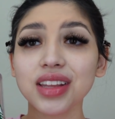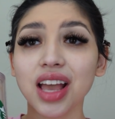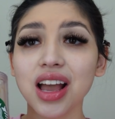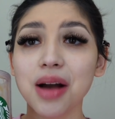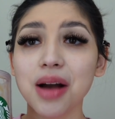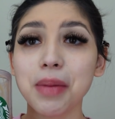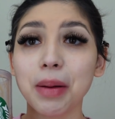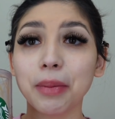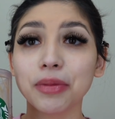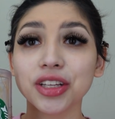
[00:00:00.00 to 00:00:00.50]

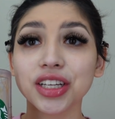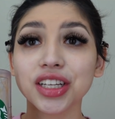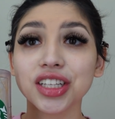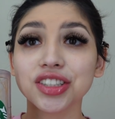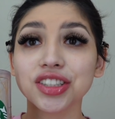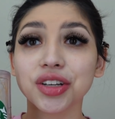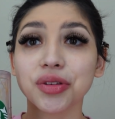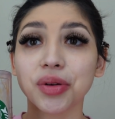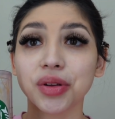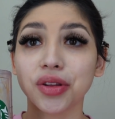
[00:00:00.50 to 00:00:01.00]
I'm only gonna
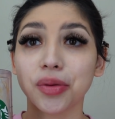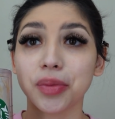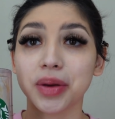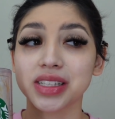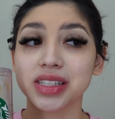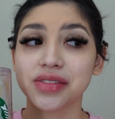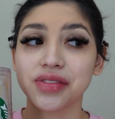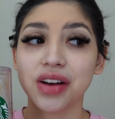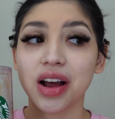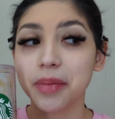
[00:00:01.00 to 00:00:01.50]
drink one though,
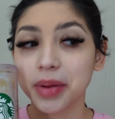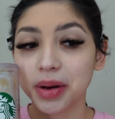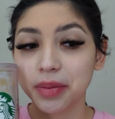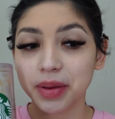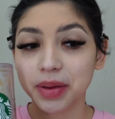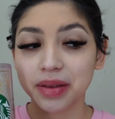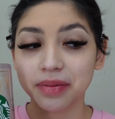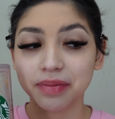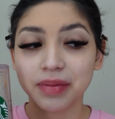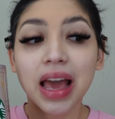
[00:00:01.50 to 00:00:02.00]
because if not, I'm gonna
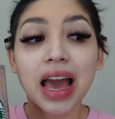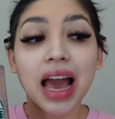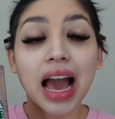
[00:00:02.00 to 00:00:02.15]
be